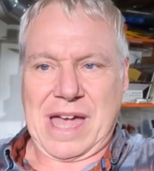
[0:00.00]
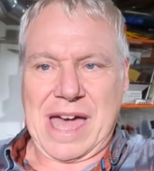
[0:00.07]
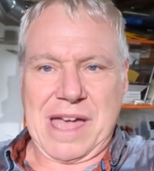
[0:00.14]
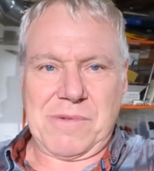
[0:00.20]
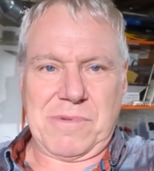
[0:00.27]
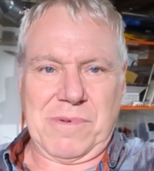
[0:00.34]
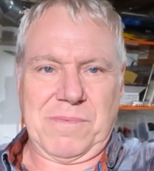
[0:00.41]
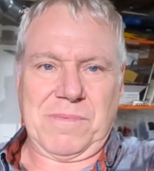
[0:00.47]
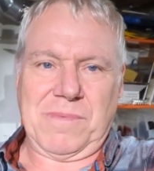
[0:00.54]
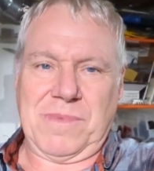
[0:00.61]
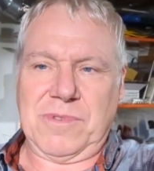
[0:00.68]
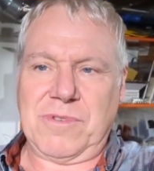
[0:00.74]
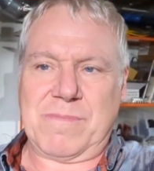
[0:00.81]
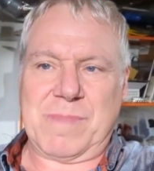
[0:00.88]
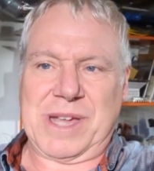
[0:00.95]
I
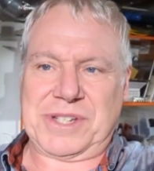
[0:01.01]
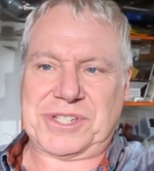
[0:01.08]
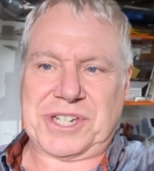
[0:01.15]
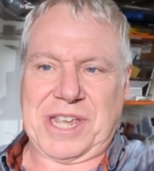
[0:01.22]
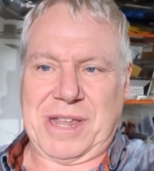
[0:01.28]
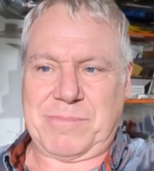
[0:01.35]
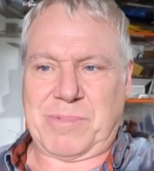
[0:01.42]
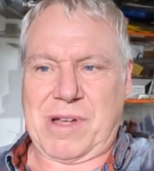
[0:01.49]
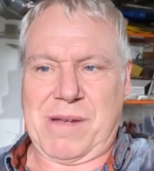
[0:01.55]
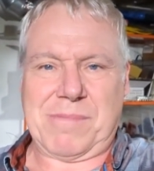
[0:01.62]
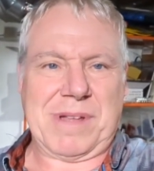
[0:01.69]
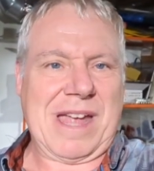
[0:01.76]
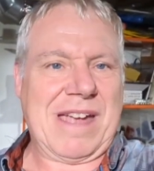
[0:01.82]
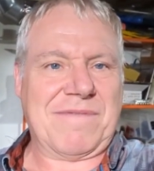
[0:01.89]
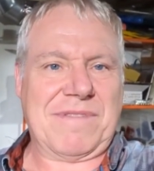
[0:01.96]
lube my chain
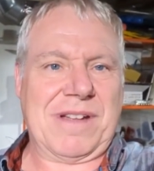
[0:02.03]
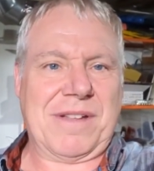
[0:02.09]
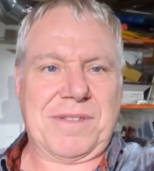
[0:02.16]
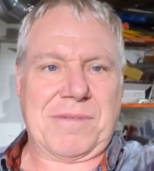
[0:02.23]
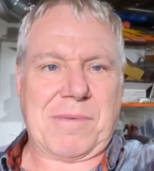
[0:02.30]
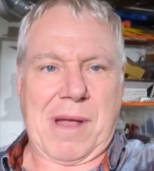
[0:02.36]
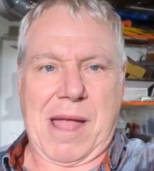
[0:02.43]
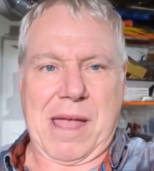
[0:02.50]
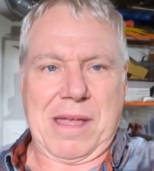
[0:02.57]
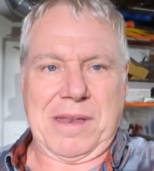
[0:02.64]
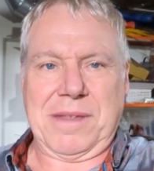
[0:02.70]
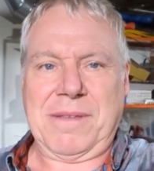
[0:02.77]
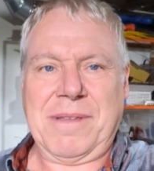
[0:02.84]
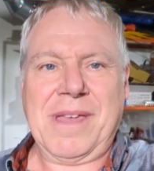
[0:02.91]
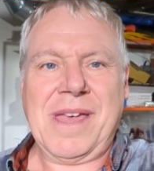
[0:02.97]
probably every other ride.
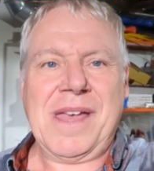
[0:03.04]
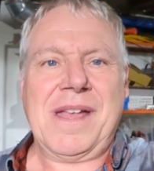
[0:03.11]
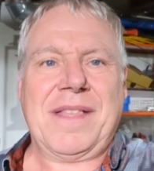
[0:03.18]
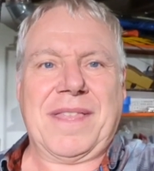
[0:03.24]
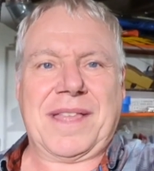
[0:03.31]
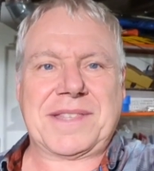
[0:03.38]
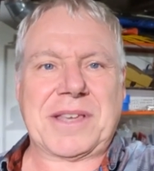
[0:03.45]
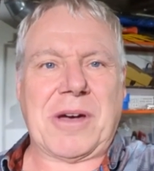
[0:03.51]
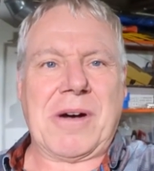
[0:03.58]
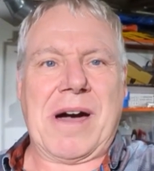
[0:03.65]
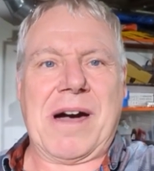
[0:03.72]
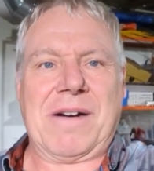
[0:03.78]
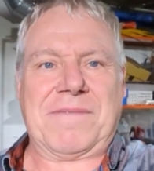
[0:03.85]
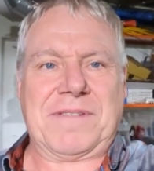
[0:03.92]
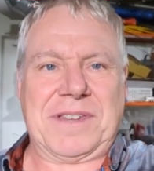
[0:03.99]
That's how
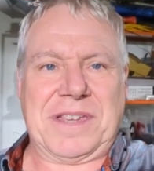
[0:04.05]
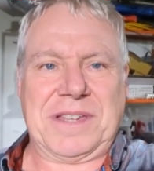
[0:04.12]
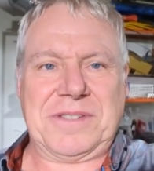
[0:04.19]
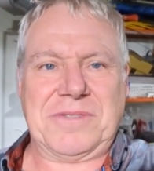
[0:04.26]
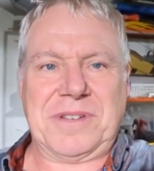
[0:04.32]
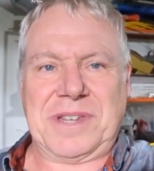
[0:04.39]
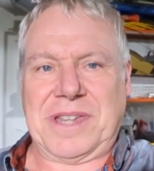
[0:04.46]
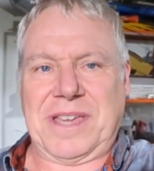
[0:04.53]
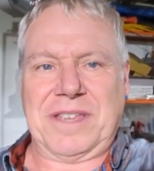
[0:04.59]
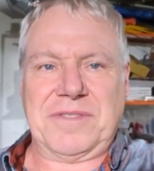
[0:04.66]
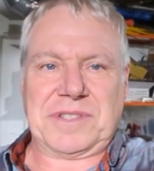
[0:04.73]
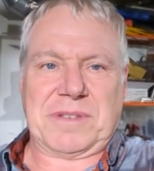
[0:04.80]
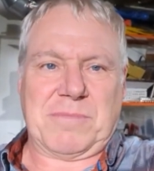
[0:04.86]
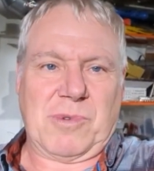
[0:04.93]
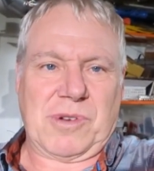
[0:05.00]
often I do it, and I
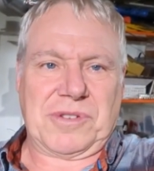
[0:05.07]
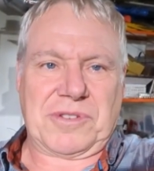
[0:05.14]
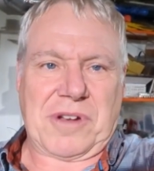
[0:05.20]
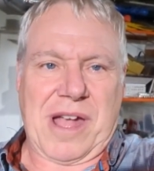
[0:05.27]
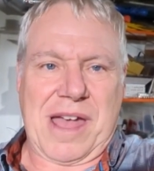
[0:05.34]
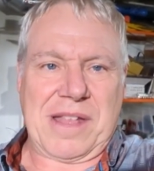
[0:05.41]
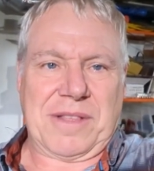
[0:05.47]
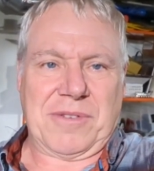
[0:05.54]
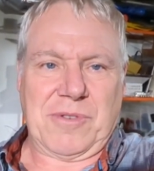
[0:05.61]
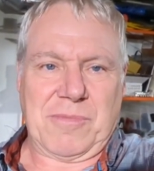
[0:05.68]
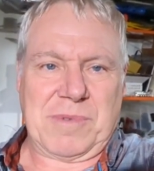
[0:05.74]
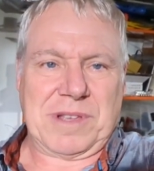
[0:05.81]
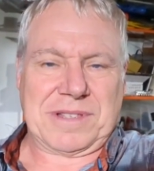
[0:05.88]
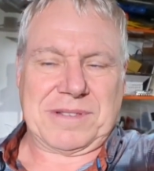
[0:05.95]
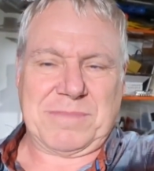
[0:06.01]
use a more dry lube
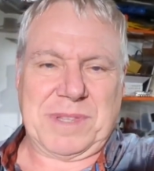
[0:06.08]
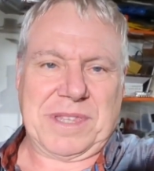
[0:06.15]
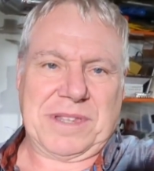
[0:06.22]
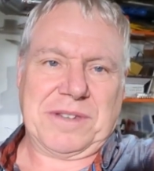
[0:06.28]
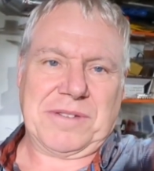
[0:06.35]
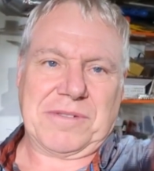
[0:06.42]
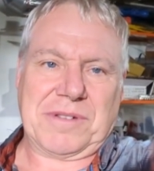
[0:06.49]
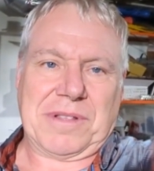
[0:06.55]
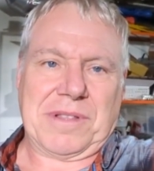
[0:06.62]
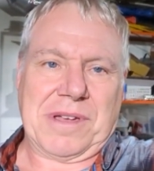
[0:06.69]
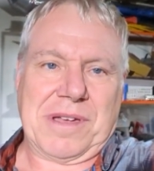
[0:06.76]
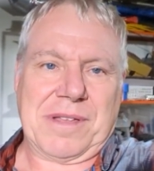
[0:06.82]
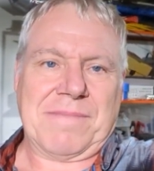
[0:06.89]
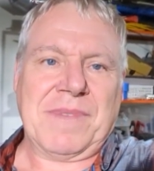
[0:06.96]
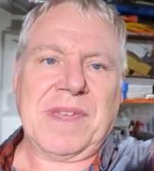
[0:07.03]
because I'm in the dirt a
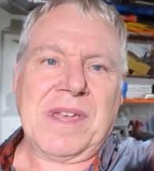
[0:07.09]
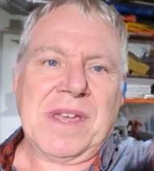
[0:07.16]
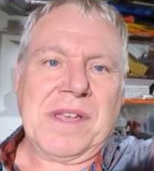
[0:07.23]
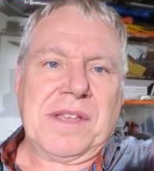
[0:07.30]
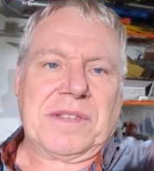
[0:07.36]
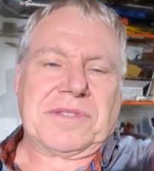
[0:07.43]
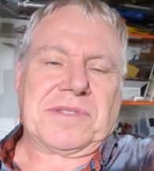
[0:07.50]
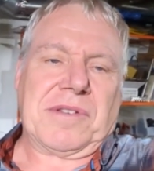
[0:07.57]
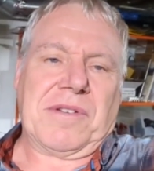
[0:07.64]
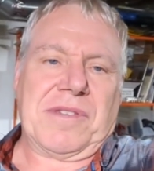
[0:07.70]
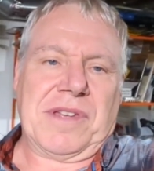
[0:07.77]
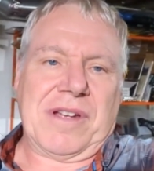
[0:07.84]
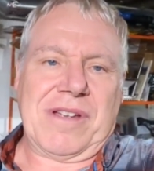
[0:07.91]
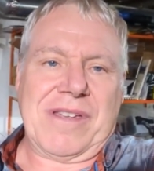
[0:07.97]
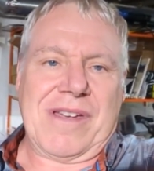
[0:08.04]
lot. So
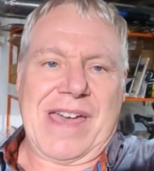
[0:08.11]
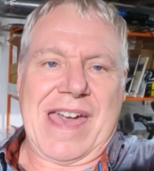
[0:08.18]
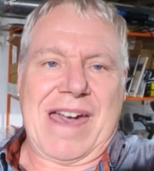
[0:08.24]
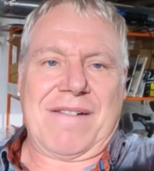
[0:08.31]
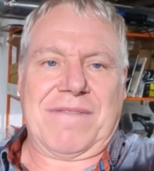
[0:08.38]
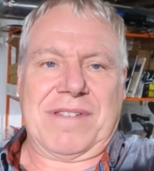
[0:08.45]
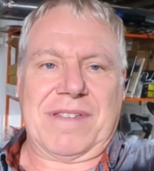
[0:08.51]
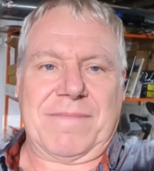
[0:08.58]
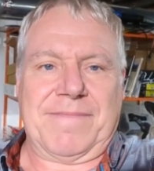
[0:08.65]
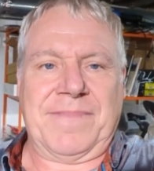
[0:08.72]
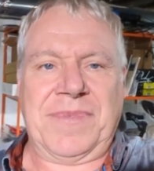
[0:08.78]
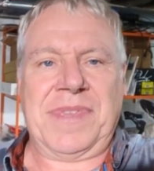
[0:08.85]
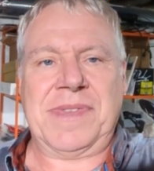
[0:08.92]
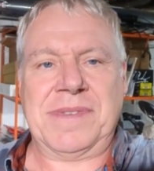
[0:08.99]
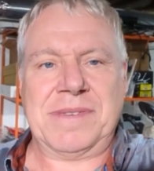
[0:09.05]
there you have it.
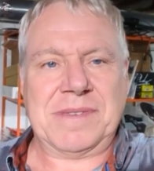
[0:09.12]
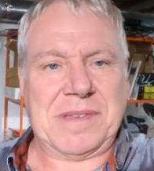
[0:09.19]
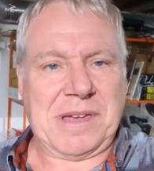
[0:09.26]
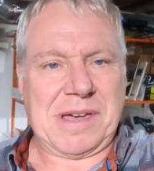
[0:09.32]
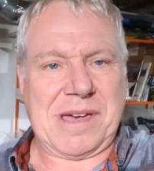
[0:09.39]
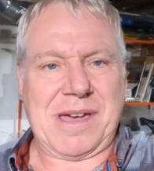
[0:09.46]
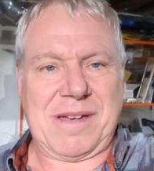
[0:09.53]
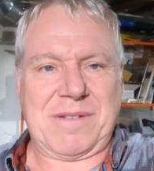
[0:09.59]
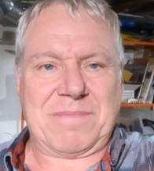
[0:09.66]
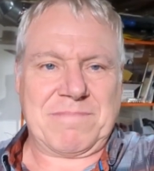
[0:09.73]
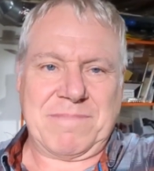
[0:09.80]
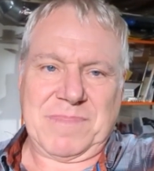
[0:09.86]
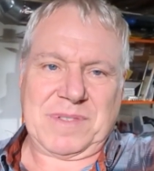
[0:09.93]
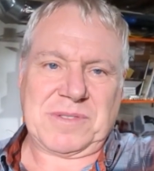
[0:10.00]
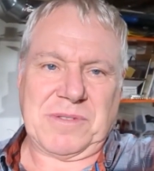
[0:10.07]

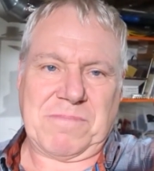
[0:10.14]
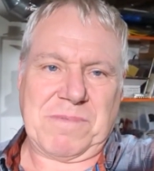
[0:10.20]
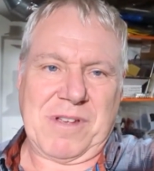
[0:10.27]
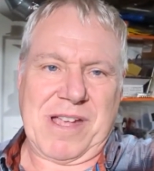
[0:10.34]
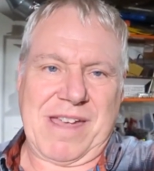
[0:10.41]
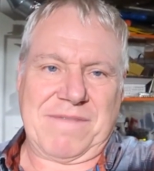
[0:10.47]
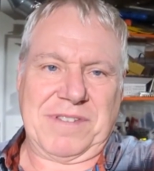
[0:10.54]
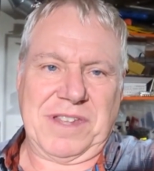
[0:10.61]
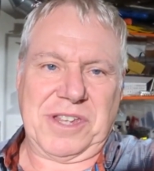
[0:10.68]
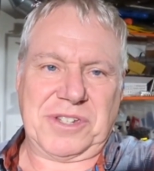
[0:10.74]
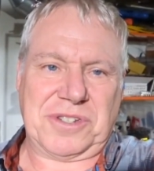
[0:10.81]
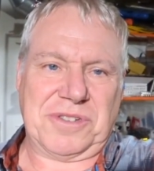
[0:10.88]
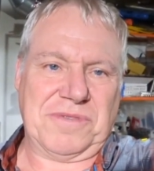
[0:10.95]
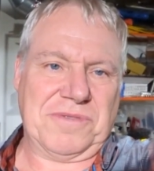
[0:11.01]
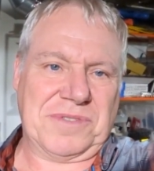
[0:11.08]
So if you're having
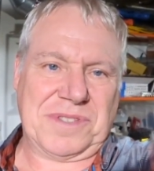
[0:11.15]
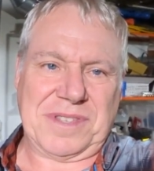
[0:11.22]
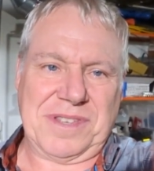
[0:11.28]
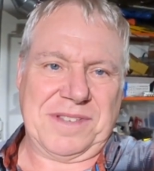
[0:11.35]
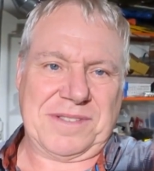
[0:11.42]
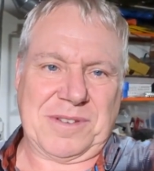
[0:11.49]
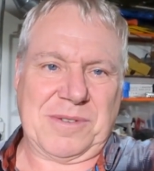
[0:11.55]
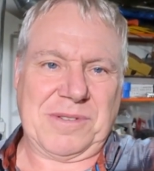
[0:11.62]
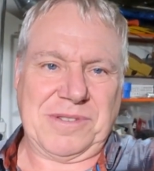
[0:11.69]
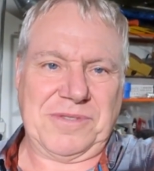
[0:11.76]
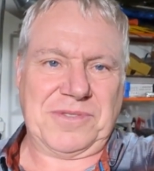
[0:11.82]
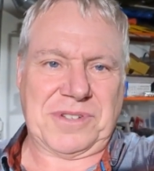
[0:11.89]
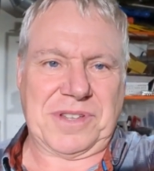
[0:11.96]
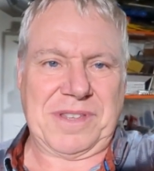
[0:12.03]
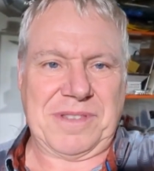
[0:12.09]
issues, these are
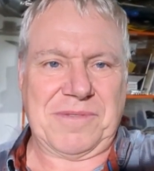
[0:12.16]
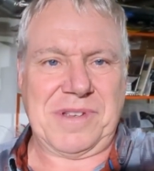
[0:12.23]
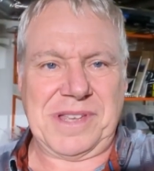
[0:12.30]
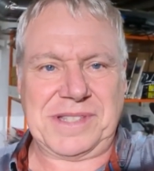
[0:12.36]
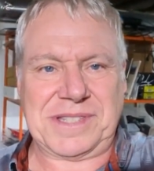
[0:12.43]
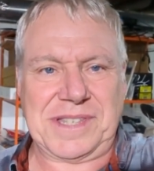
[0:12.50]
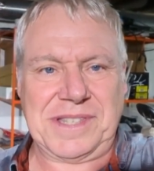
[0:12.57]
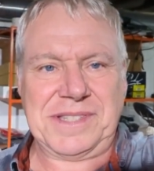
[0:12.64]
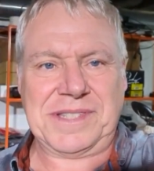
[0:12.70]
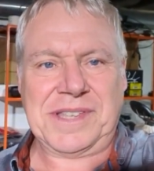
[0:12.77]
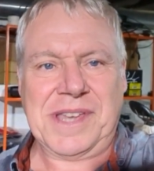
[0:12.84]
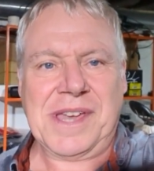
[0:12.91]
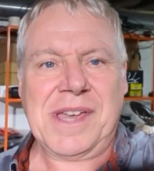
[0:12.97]
usually the reasons.